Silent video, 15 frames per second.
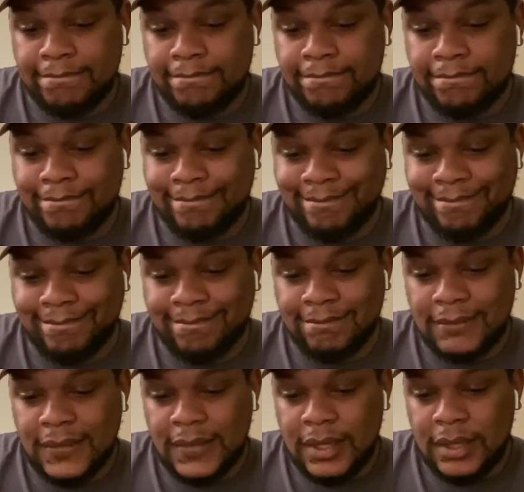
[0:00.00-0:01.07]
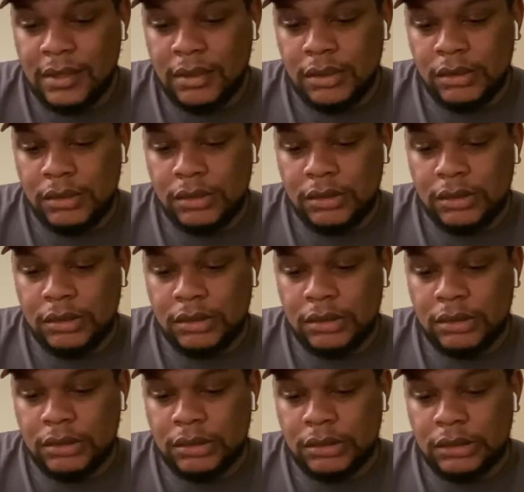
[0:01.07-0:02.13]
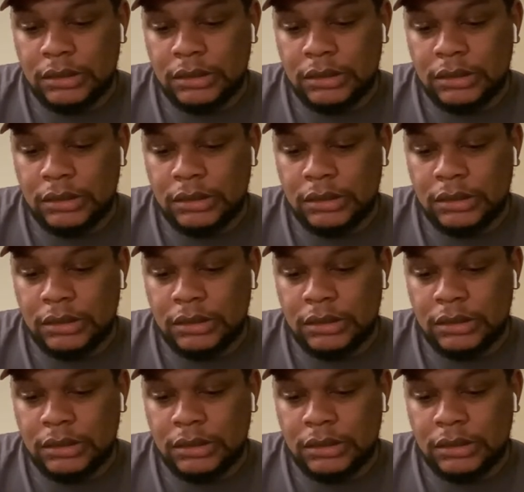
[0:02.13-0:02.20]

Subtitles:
Nothing is said.